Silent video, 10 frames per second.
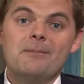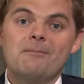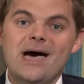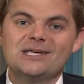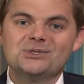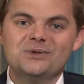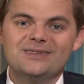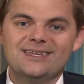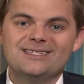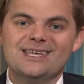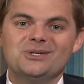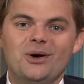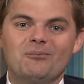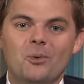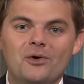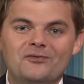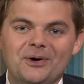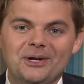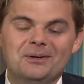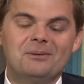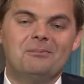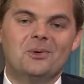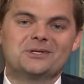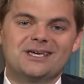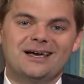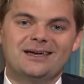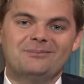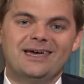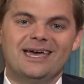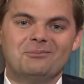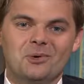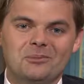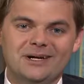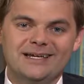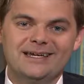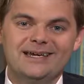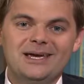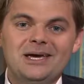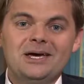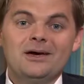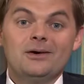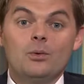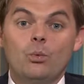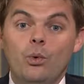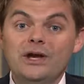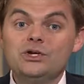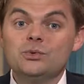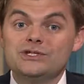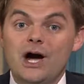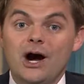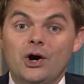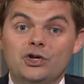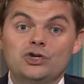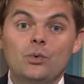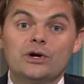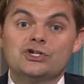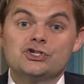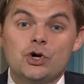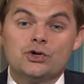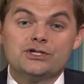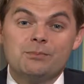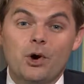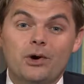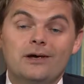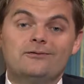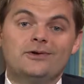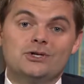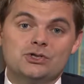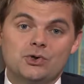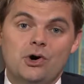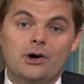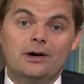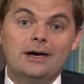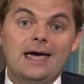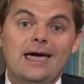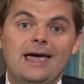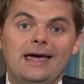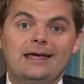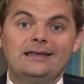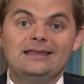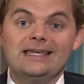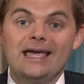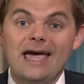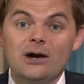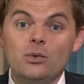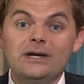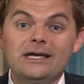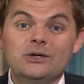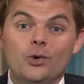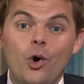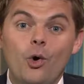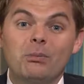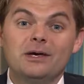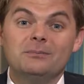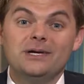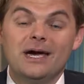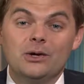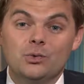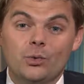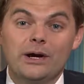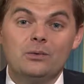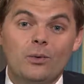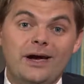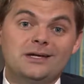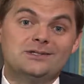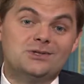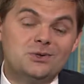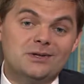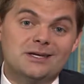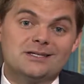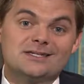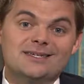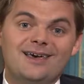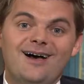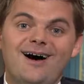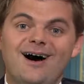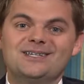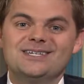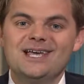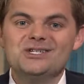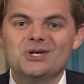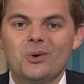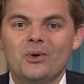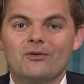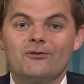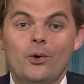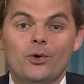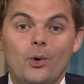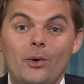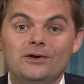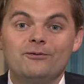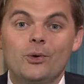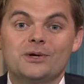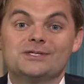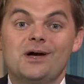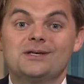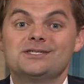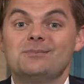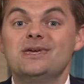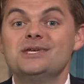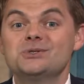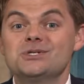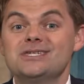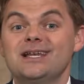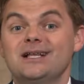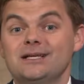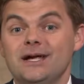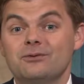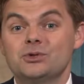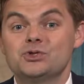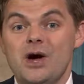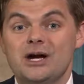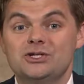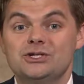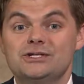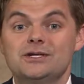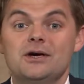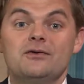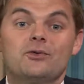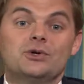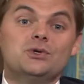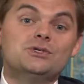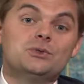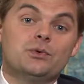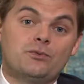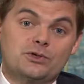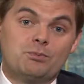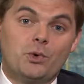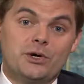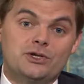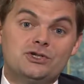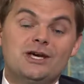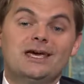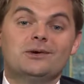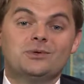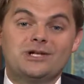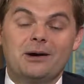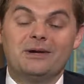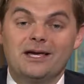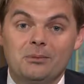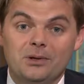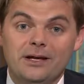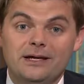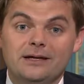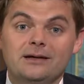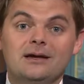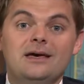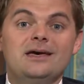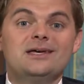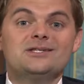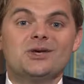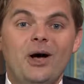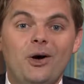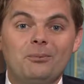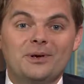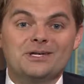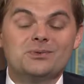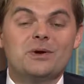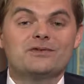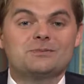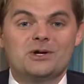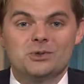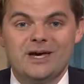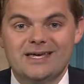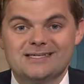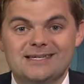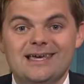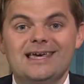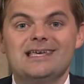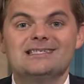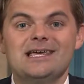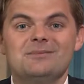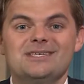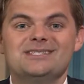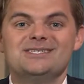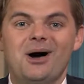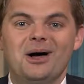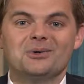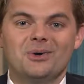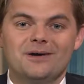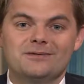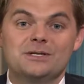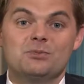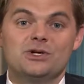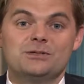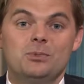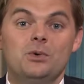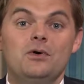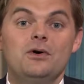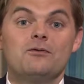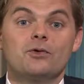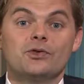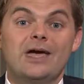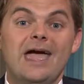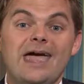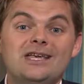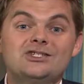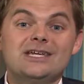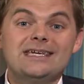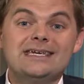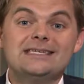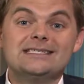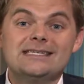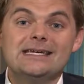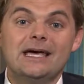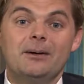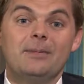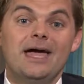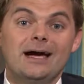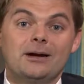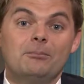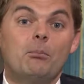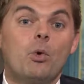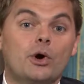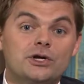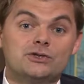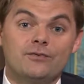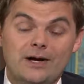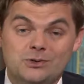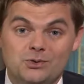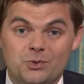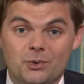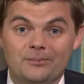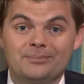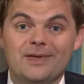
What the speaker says: Mastering these and you'll have more fun, more time, and more money. When you retire, you want to start smart and finish strong. And the equity in your home can be a great way to do this. On today's show, we are going to focus on some interesting and clever strategies for using reverse mortgage in retirement income planning. To help us, we have a special guest. His name is Don Graves, principal for the HECM Mortgage Advisors Group.